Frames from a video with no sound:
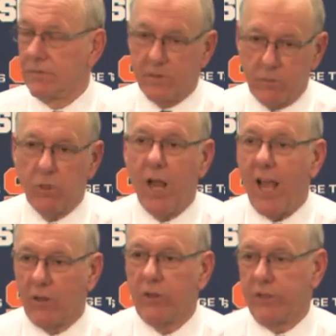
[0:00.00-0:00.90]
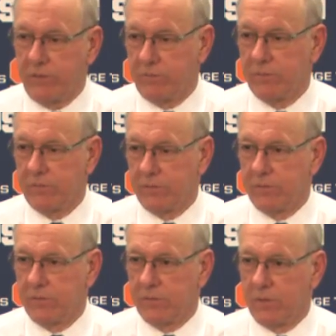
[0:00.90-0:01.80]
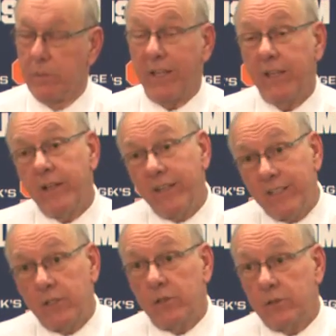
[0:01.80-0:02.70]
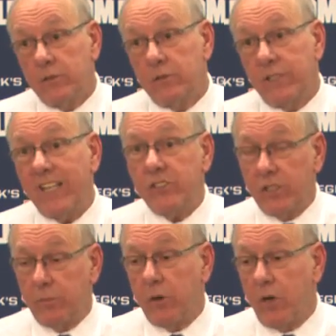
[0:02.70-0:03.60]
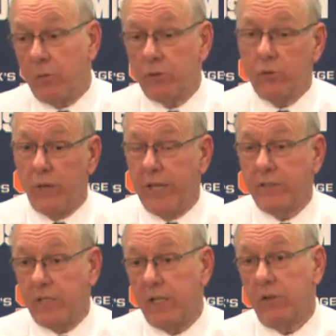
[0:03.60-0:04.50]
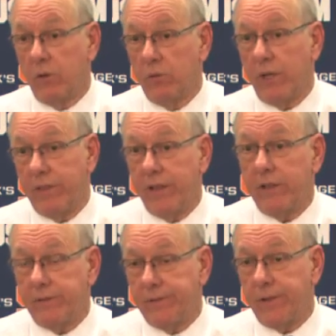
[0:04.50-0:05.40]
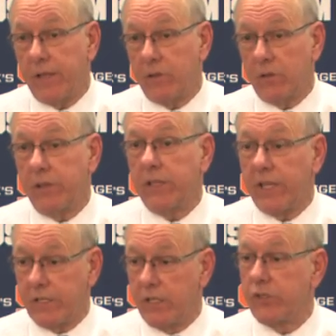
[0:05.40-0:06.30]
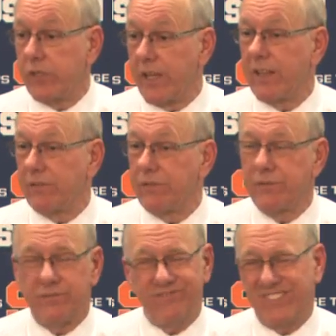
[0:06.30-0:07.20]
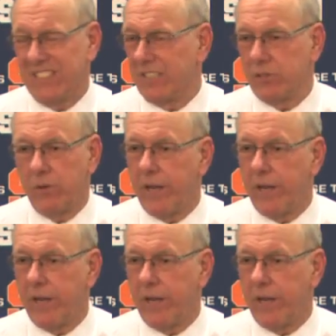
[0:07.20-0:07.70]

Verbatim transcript: We're not learning. I mean, catching the ball with two hands. I don't know. I think I, th- I think they teach you that in sixth grade.